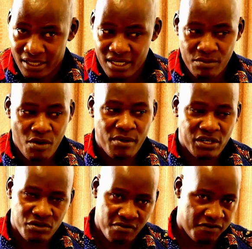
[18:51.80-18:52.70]
The
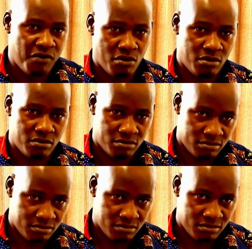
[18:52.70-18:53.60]
moment you follow
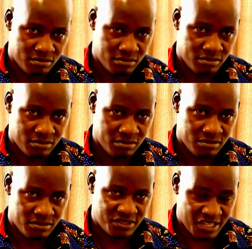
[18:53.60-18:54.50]

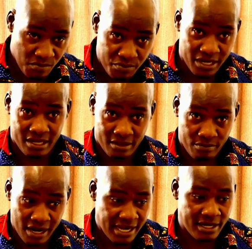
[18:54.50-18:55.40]
simply,
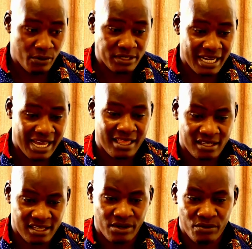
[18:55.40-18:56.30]
blindly, what
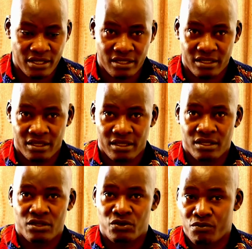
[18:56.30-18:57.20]
others are doing,
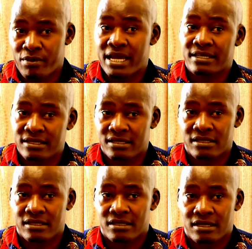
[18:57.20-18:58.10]
you
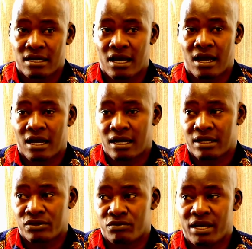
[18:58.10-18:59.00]
might
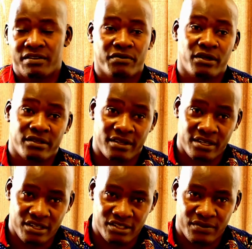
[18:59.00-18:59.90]
fall into a
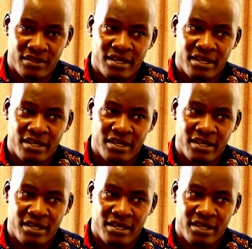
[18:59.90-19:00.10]
ditch.